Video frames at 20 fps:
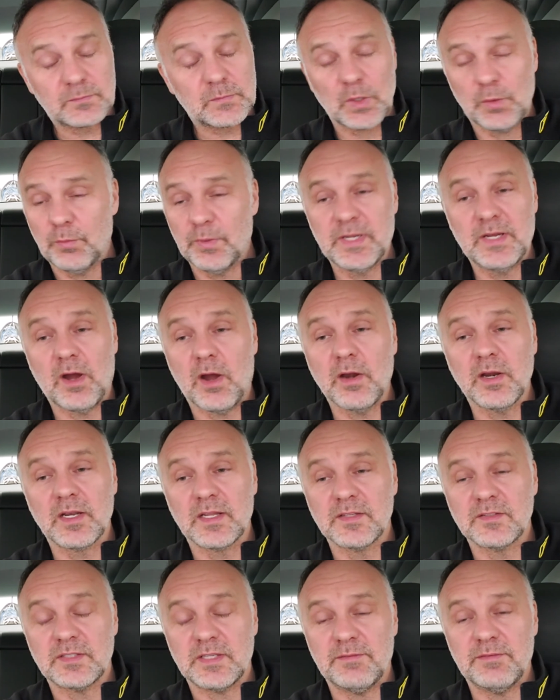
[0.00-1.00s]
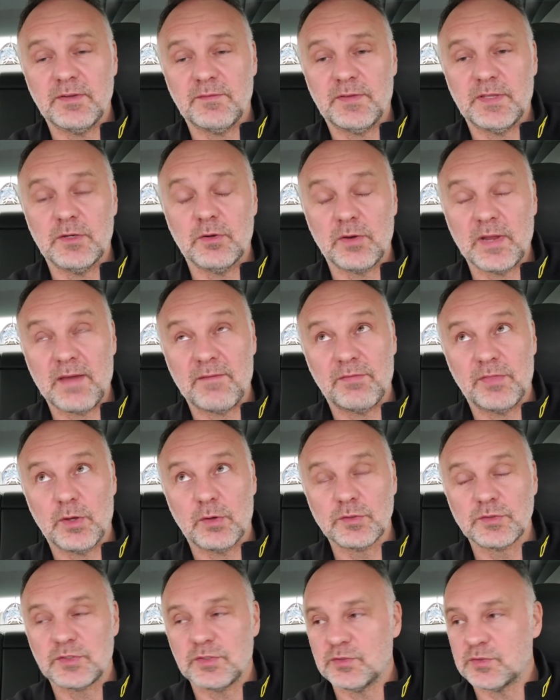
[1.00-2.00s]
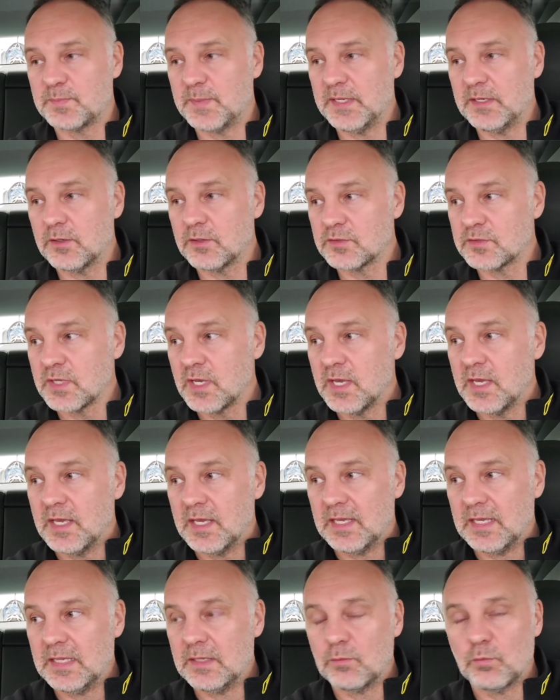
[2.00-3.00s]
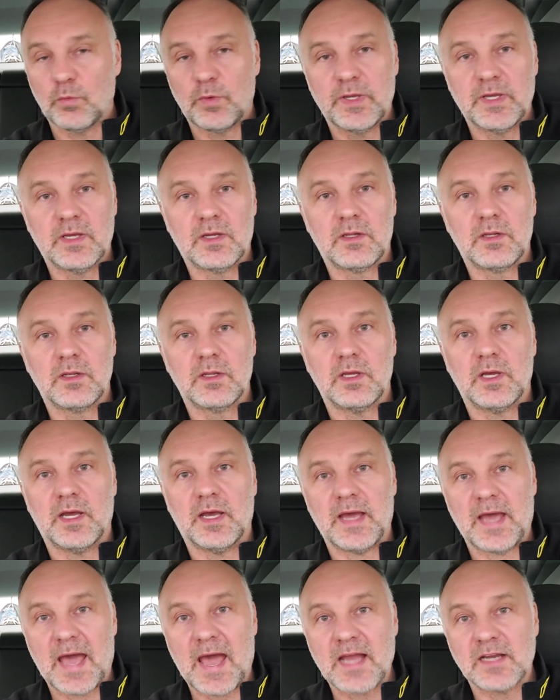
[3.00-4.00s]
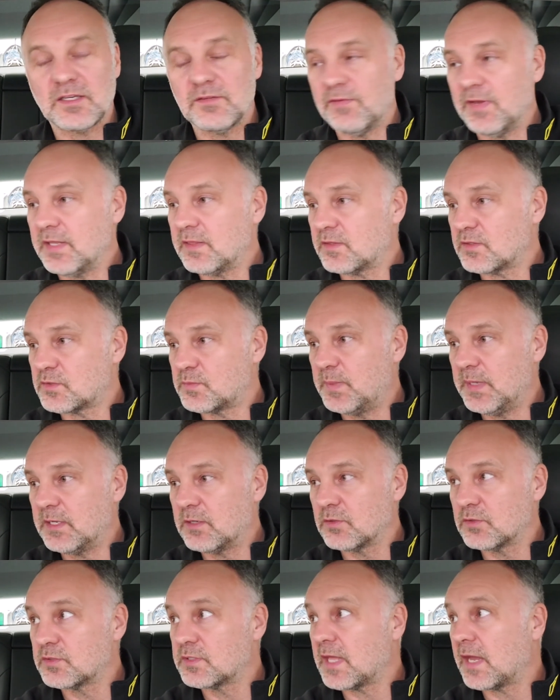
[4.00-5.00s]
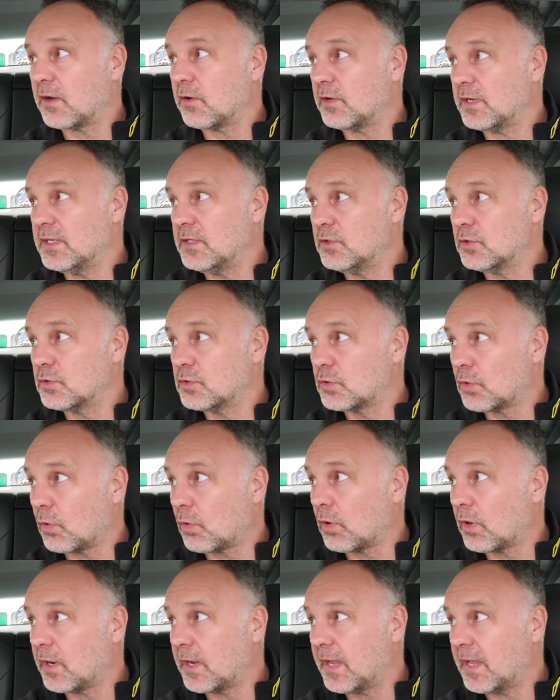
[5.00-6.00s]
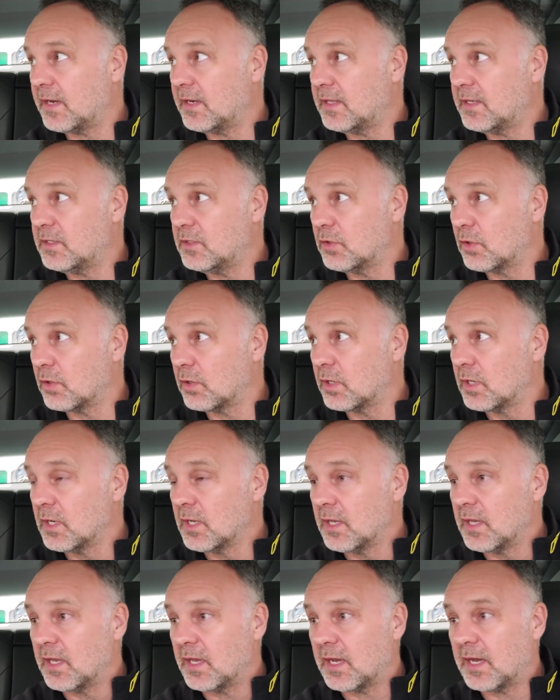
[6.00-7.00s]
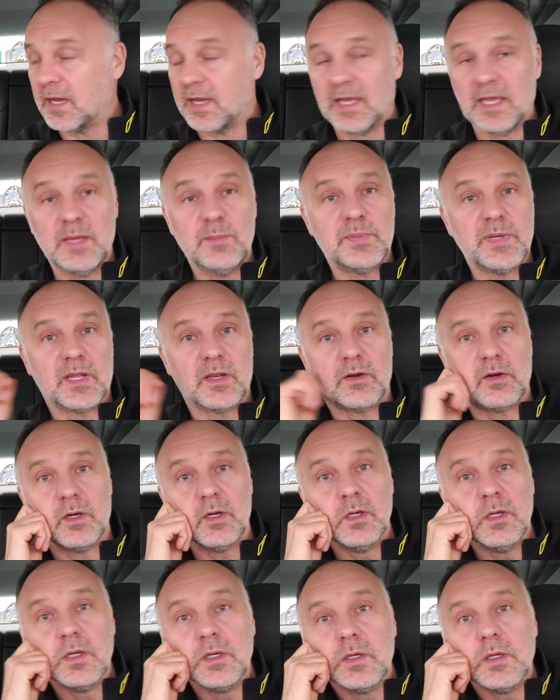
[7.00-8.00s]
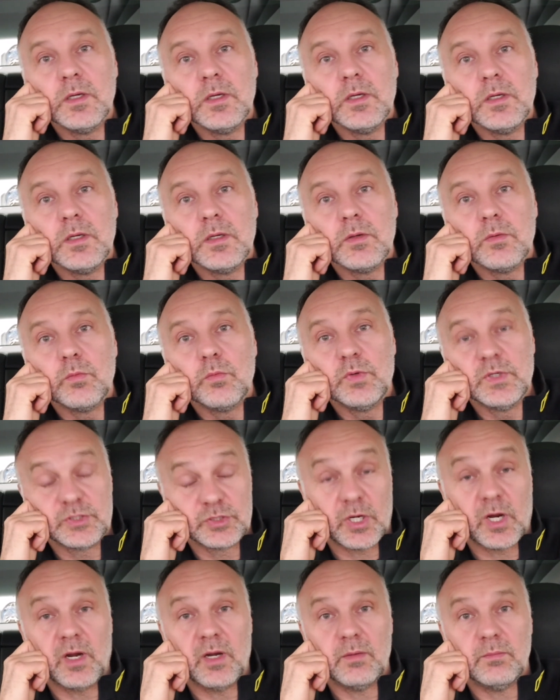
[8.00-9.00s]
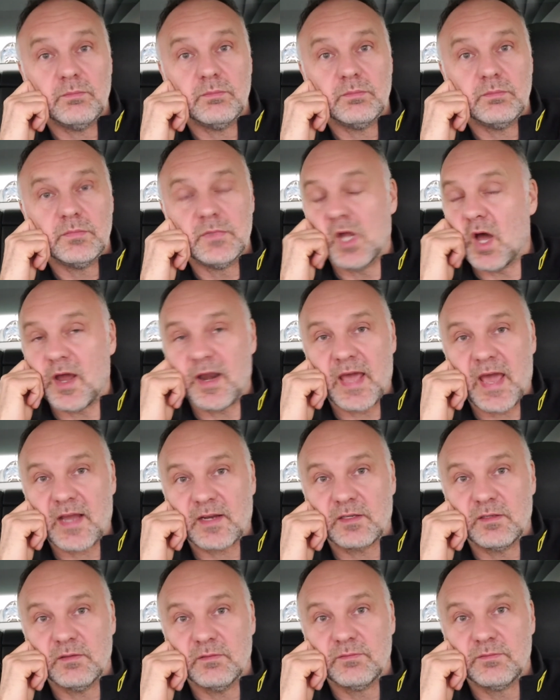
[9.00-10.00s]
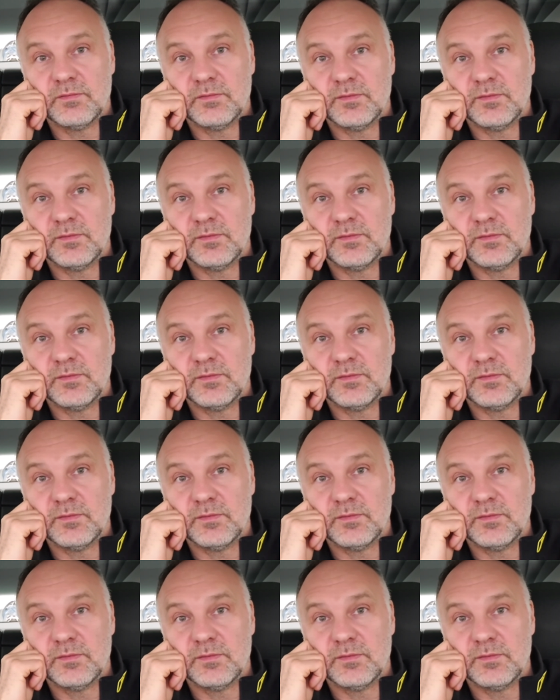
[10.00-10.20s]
regardless, even if you don't have those 2 speakers, it will activate the speakers that are in your door and in your A-pillar, which are not active